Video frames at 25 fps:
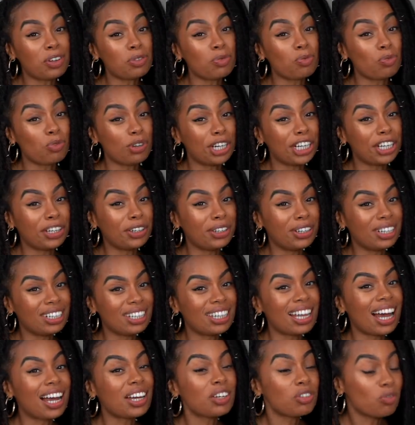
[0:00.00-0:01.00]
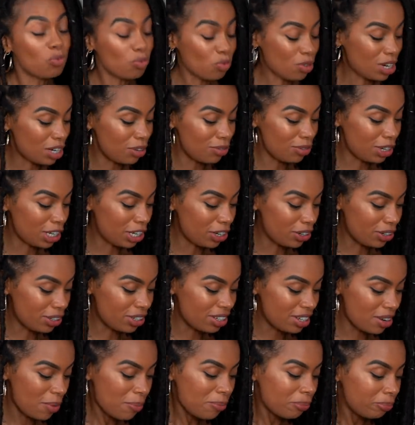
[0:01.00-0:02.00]
is really good. That is really, really
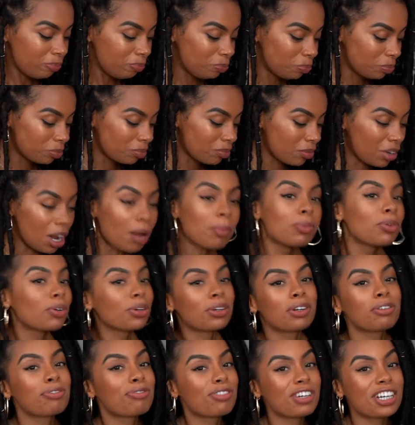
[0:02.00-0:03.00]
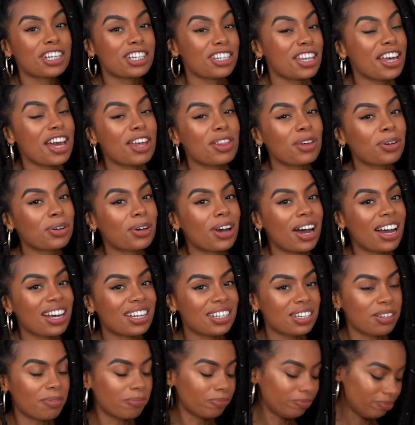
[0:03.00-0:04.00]
good. I'm not gonna finish there though,
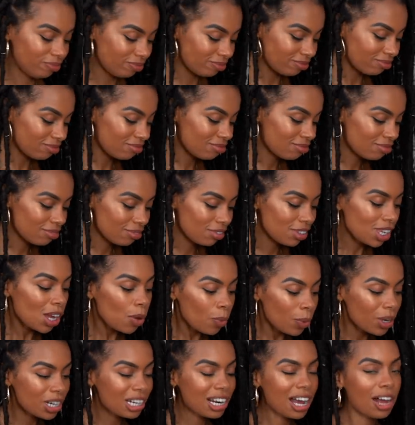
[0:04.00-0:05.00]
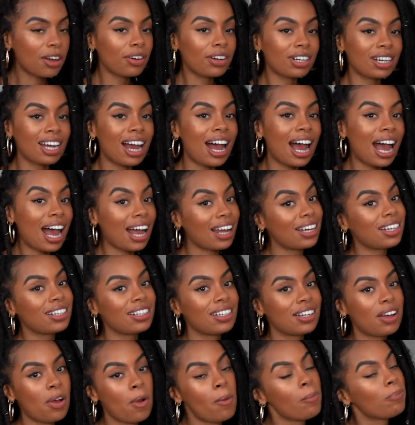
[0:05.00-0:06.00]
guys. We're now gonna add
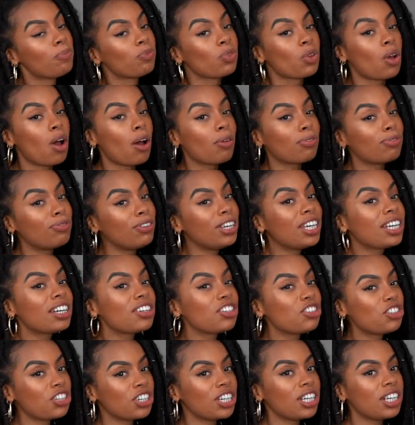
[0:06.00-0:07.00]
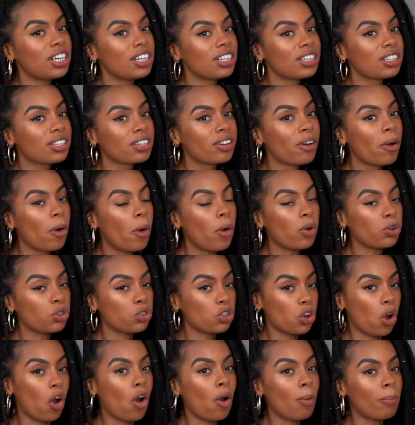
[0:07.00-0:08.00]
our vegan cheese on
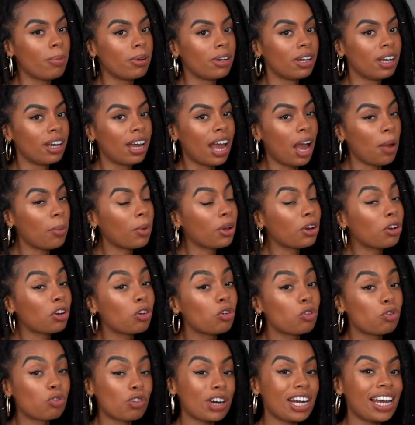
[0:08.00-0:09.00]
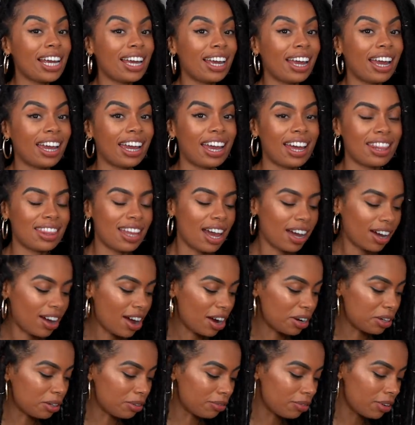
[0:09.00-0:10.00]
top, and we're gonna grill it and get that
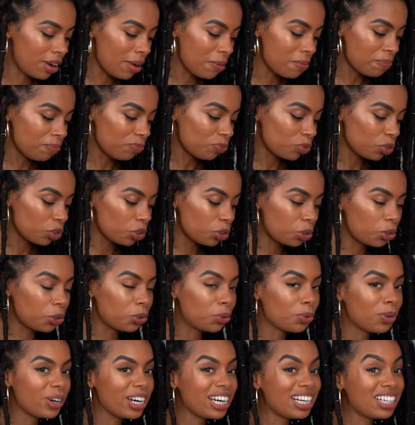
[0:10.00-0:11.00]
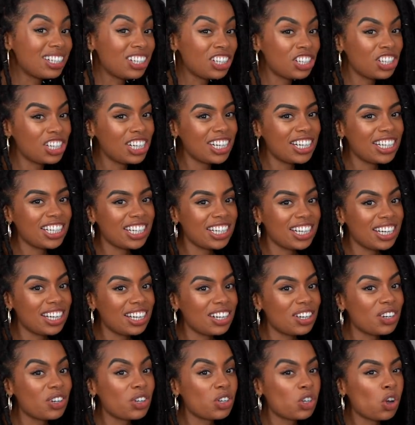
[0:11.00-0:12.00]
kind of gooey, cheesy
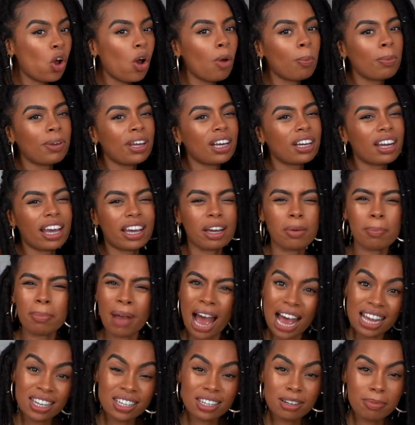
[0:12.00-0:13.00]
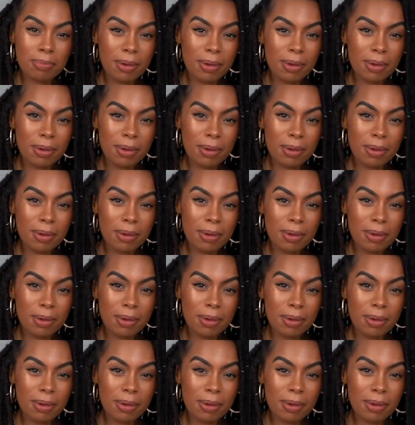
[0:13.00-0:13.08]
topping like a pasta